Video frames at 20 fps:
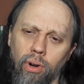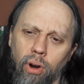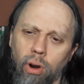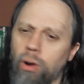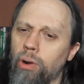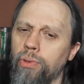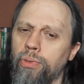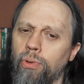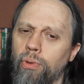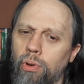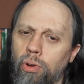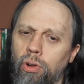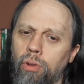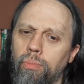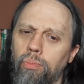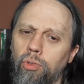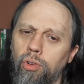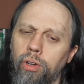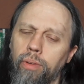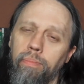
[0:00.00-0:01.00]
Arthur
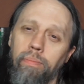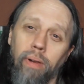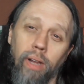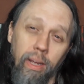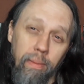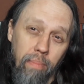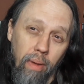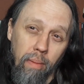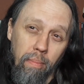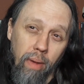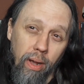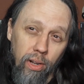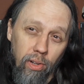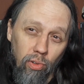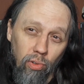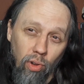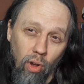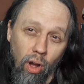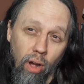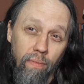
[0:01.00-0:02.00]
Holmwood, played by
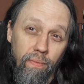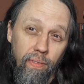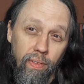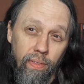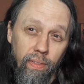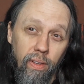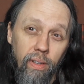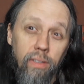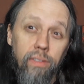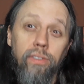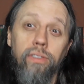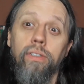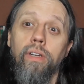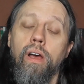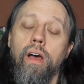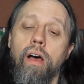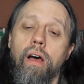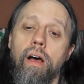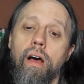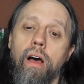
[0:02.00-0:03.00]
Michael Gough in this,
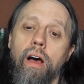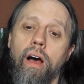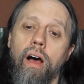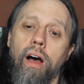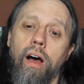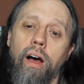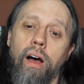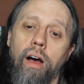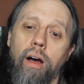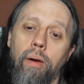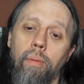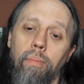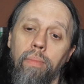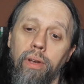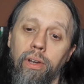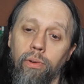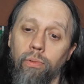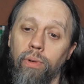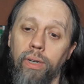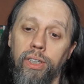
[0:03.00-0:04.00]

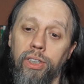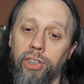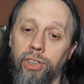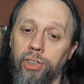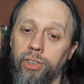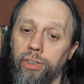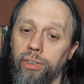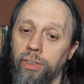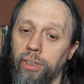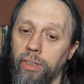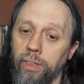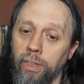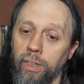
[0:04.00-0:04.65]
in which,